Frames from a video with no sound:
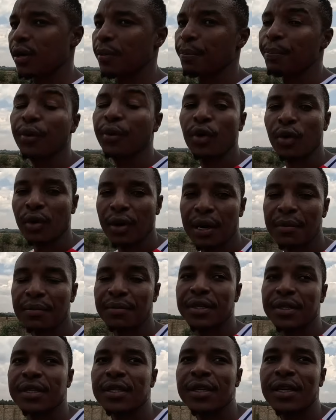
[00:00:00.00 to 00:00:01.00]

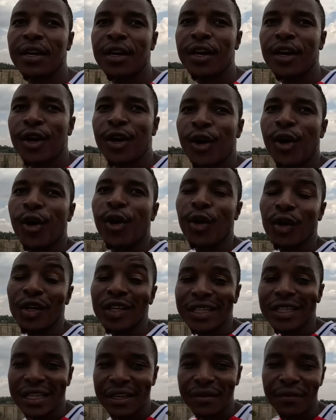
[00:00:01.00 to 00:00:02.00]
programs on
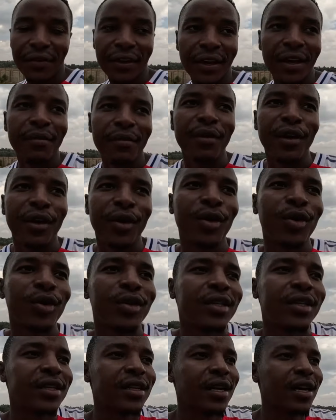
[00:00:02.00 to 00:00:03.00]
TV,
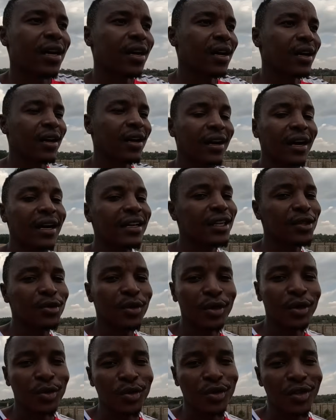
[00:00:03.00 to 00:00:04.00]
because I just
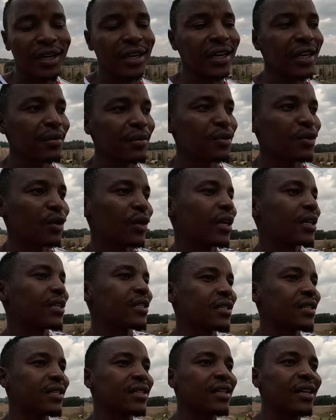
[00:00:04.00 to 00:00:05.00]
want to train him so
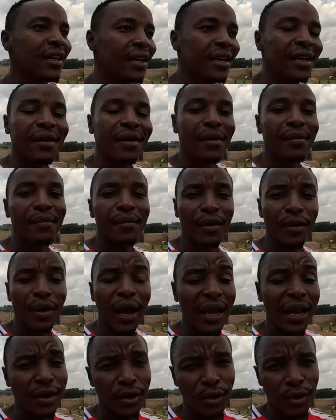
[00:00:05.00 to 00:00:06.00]
that
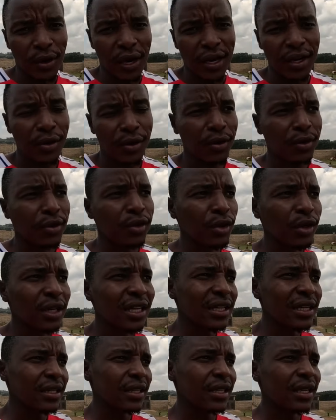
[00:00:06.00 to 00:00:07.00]
I know you know
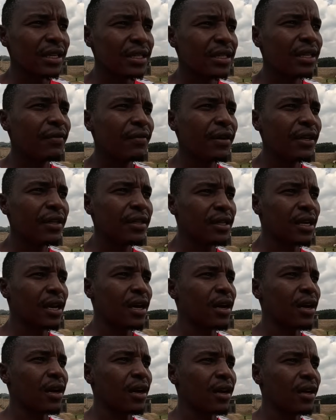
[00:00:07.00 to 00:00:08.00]
DStv
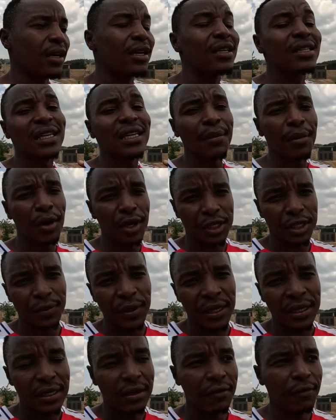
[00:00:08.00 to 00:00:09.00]
is somewhat
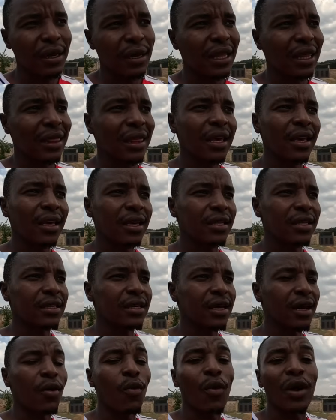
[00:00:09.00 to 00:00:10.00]
expensive, but I think it's
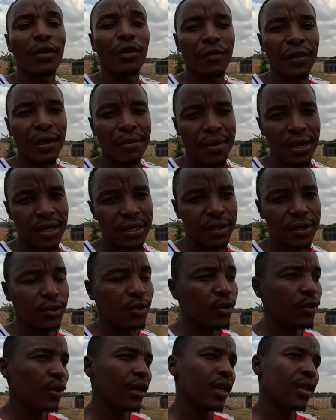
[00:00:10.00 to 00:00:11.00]
one of the best.
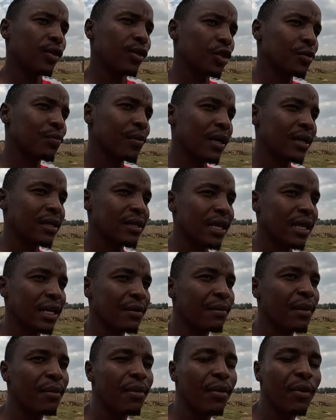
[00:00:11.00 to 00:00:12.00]
So in those months that
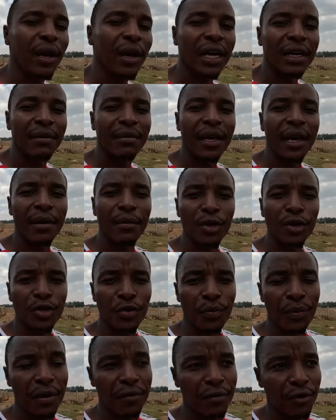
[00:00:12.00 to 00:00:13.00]
maybe we can be able to
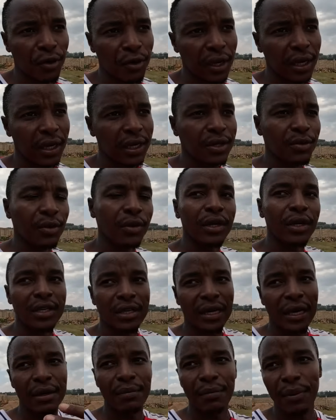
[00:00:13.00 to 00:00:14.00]
pay for it, we will
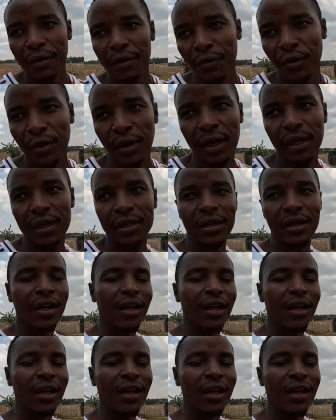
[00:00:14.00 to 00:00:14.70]
try and pay for it.